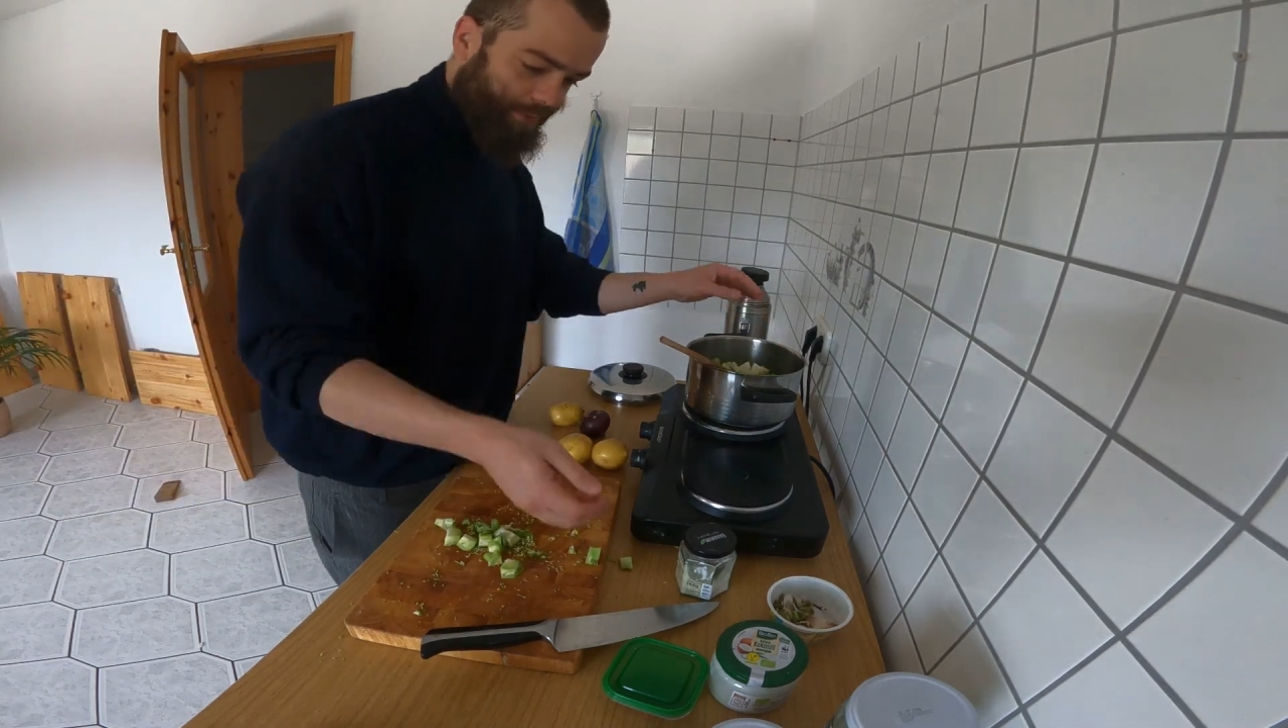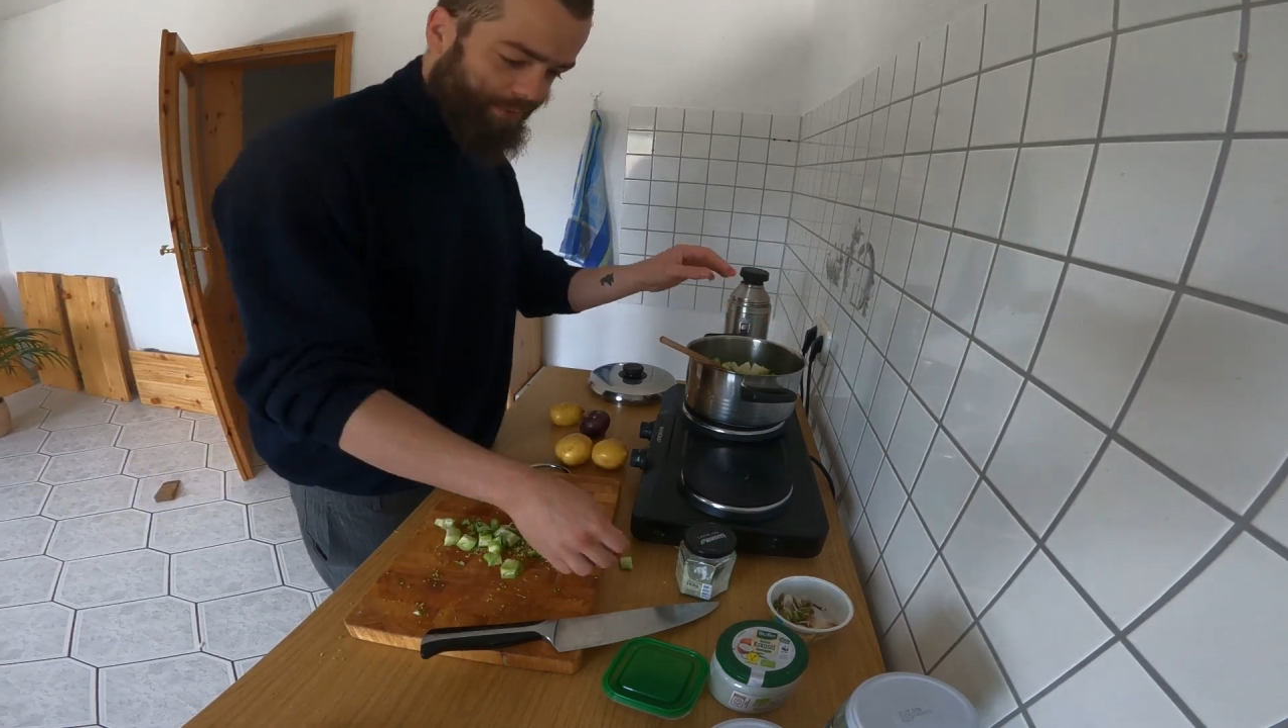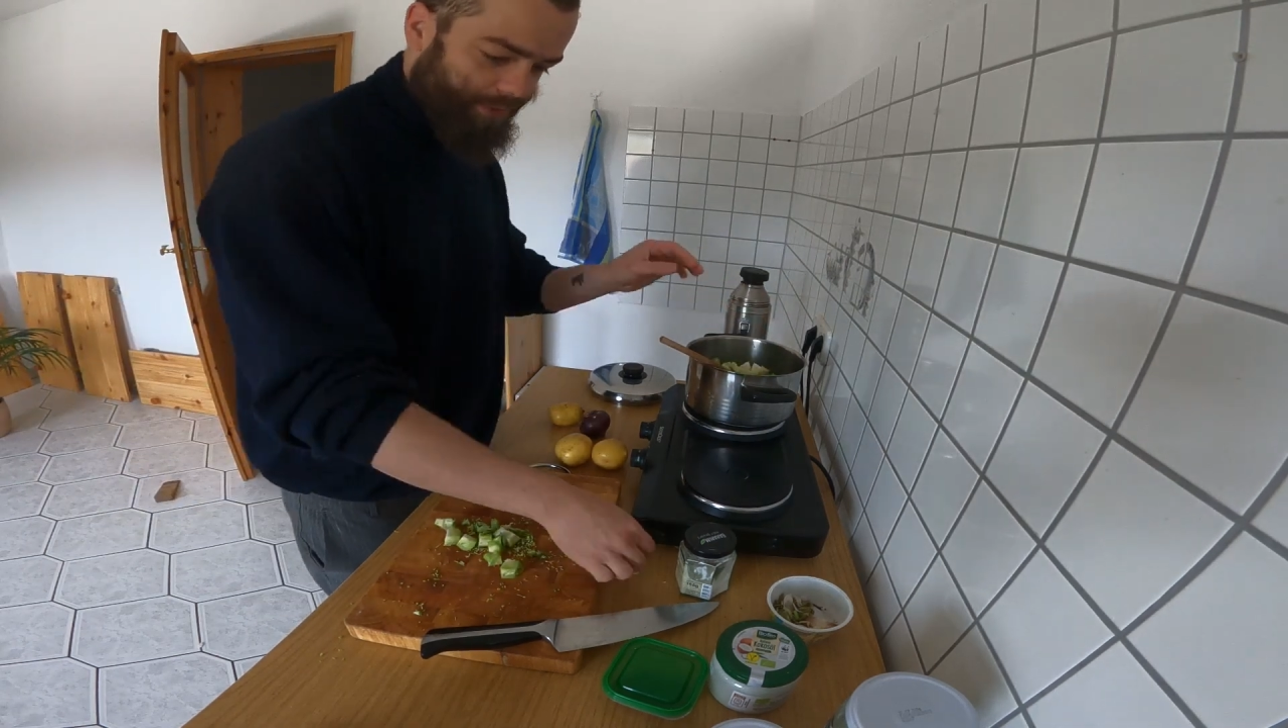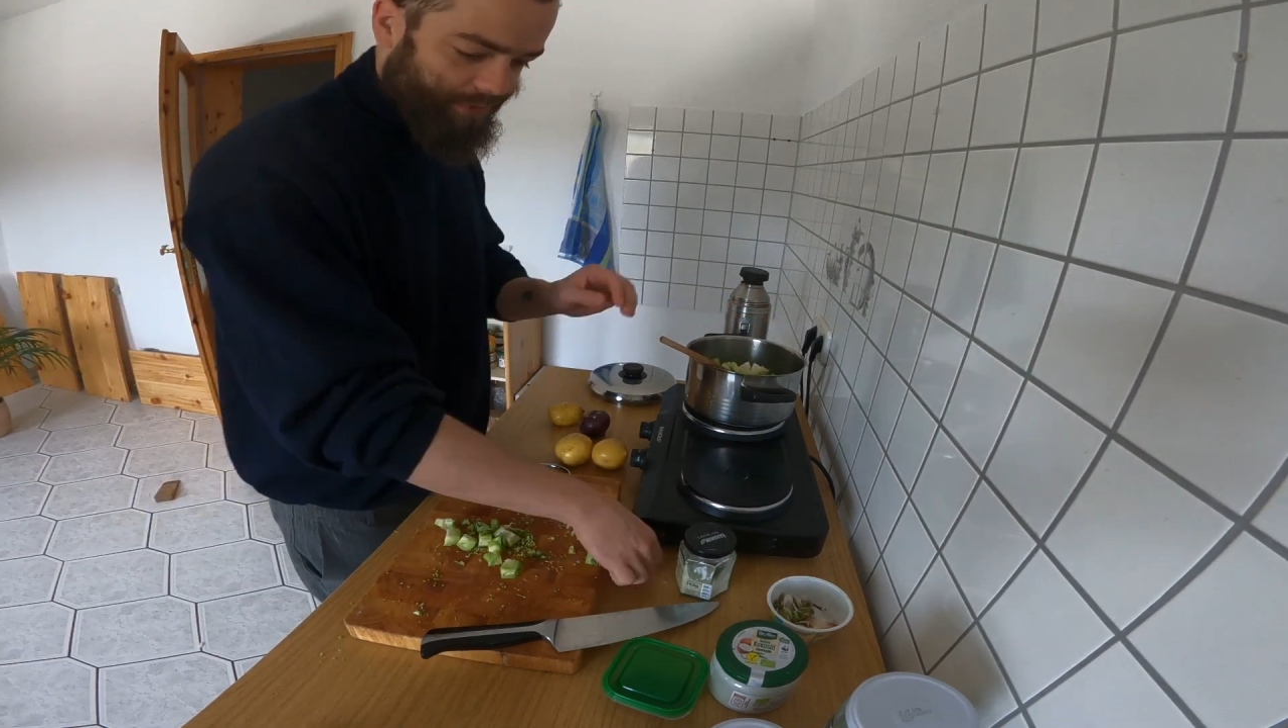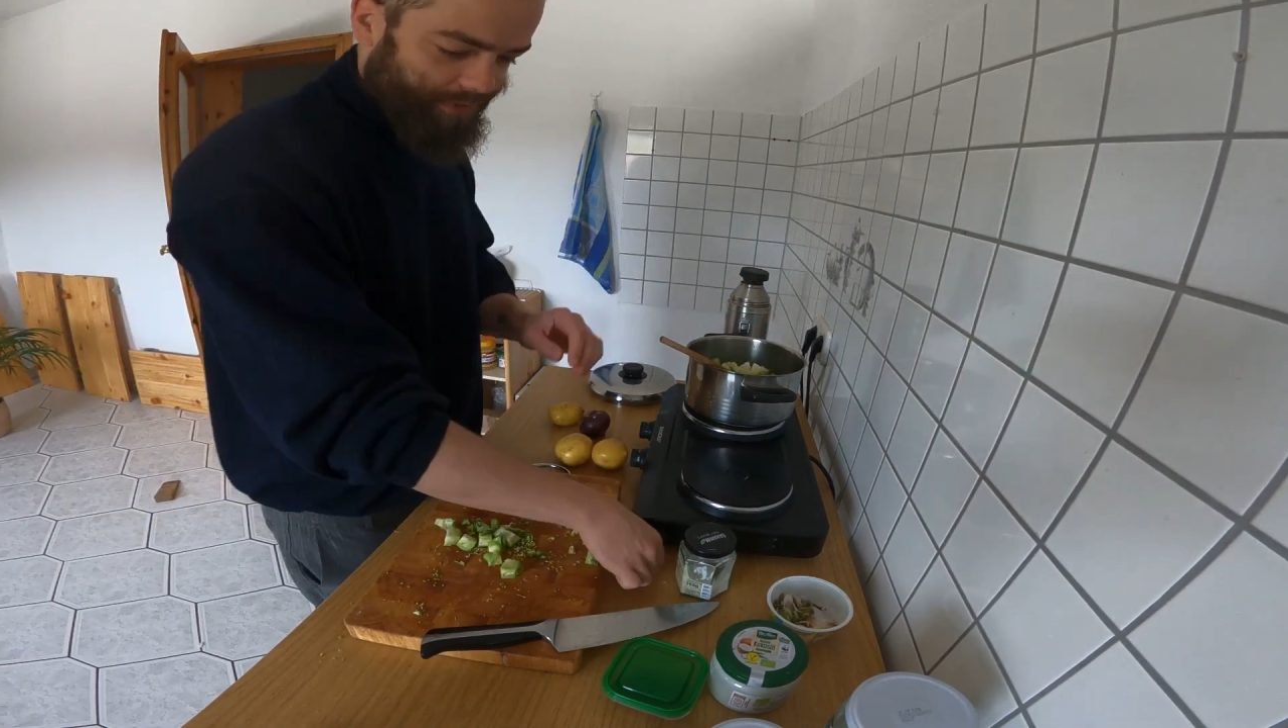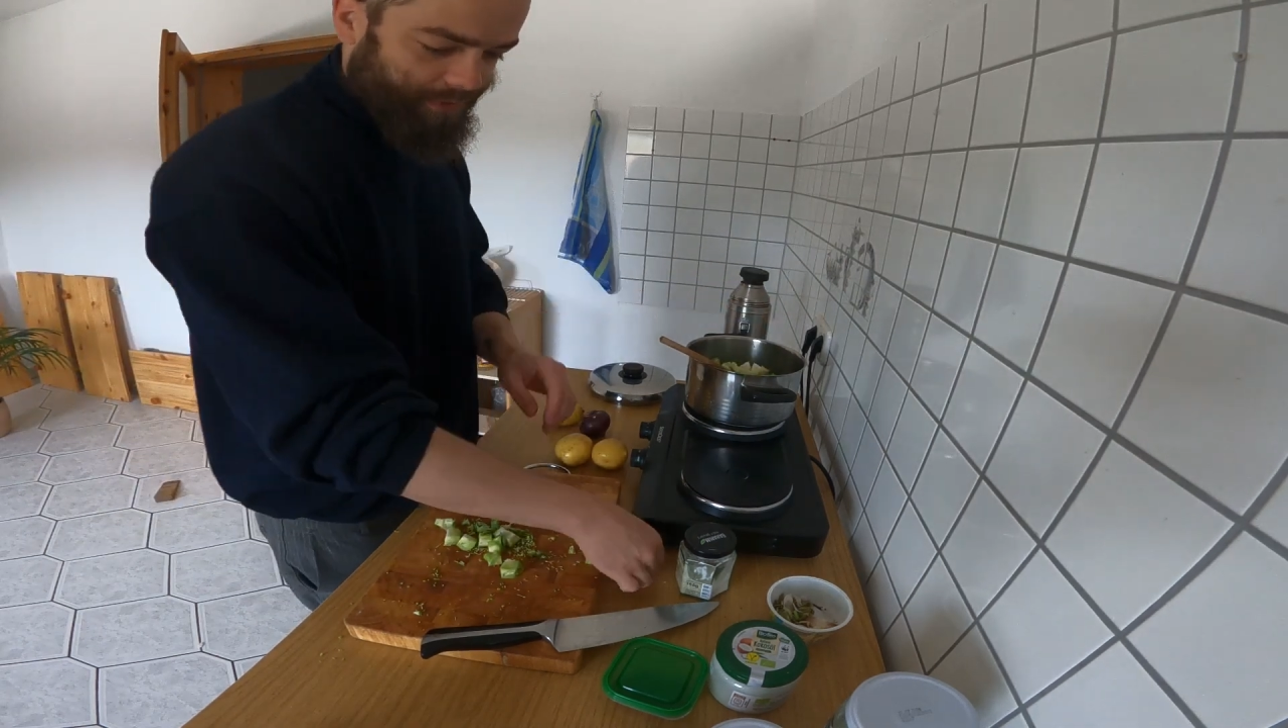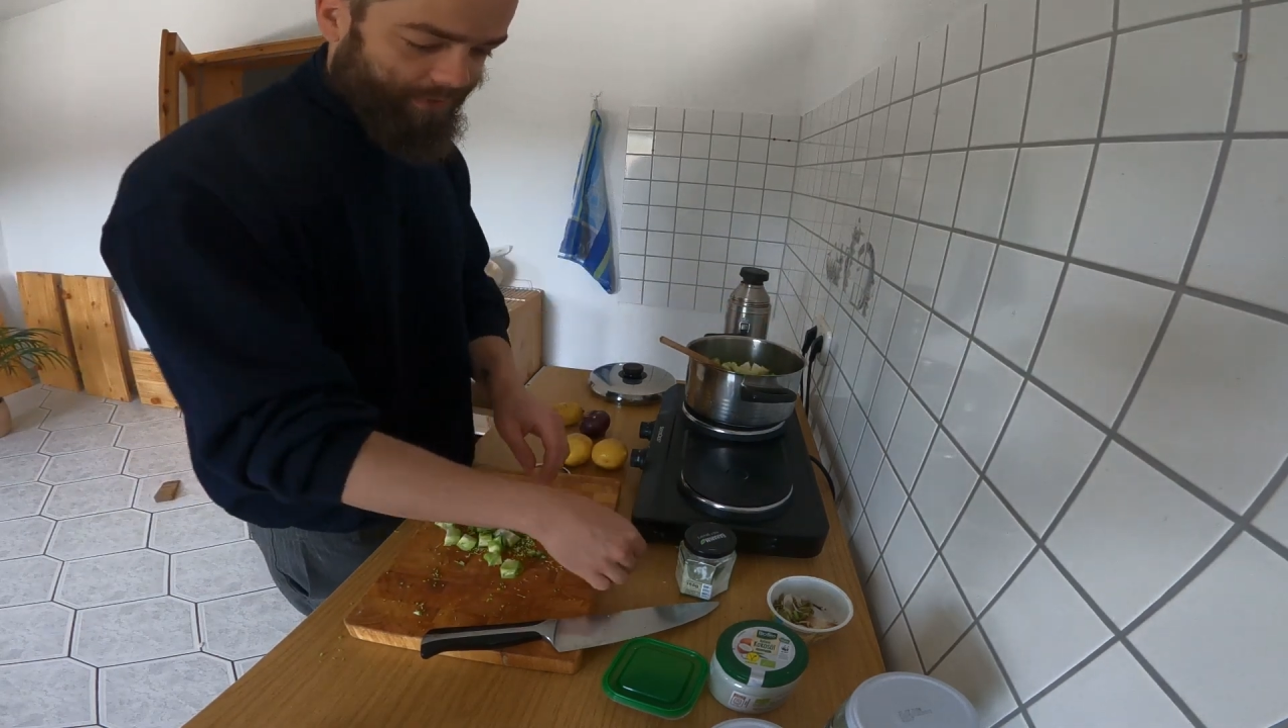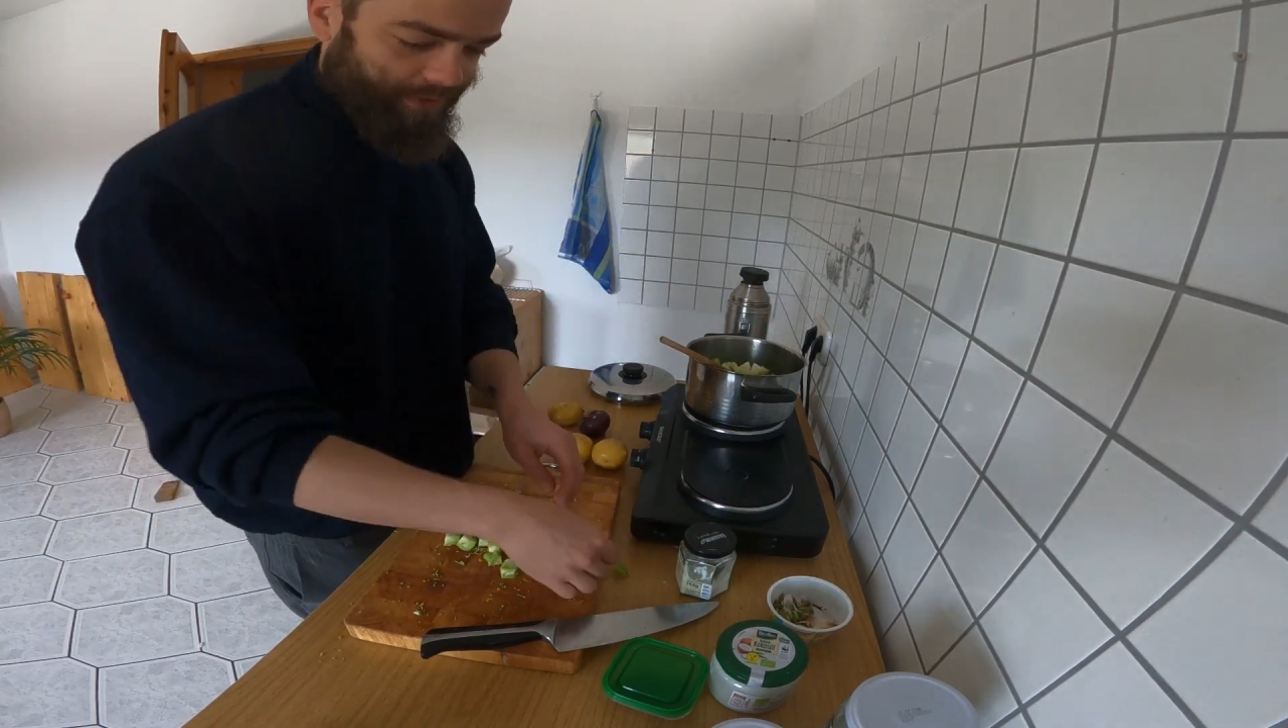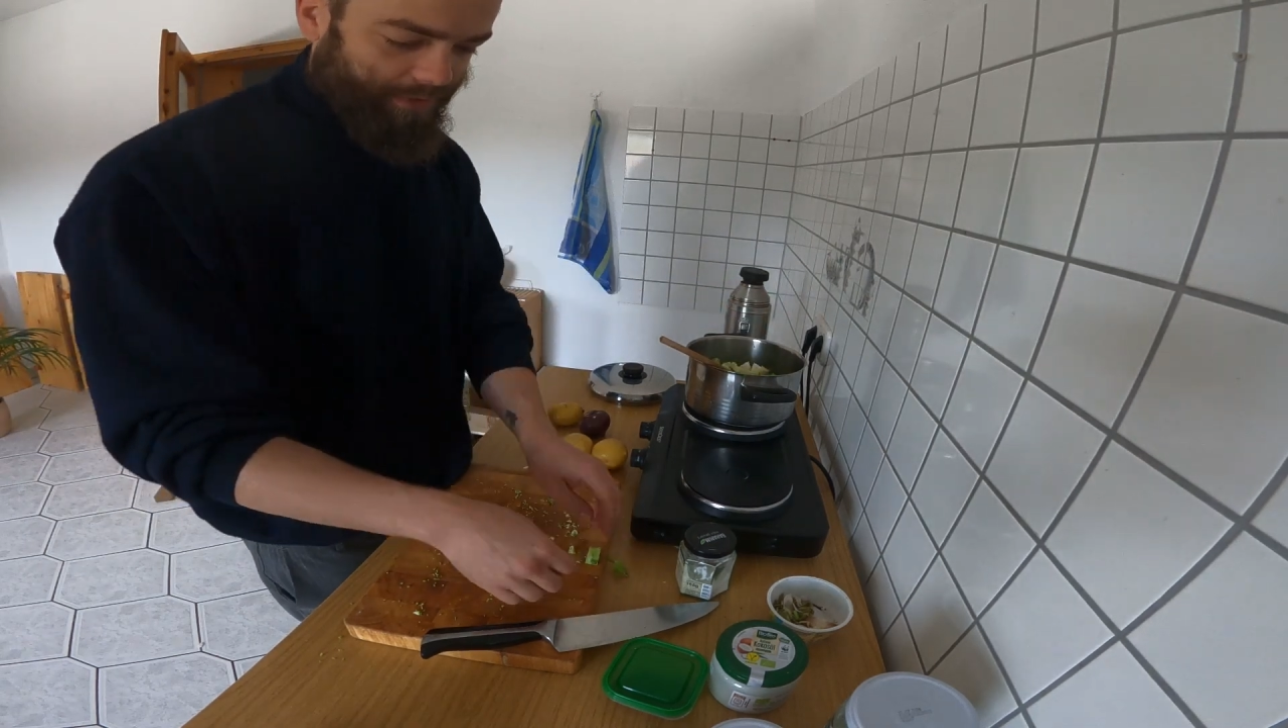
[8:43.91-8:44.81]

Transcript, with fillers: was,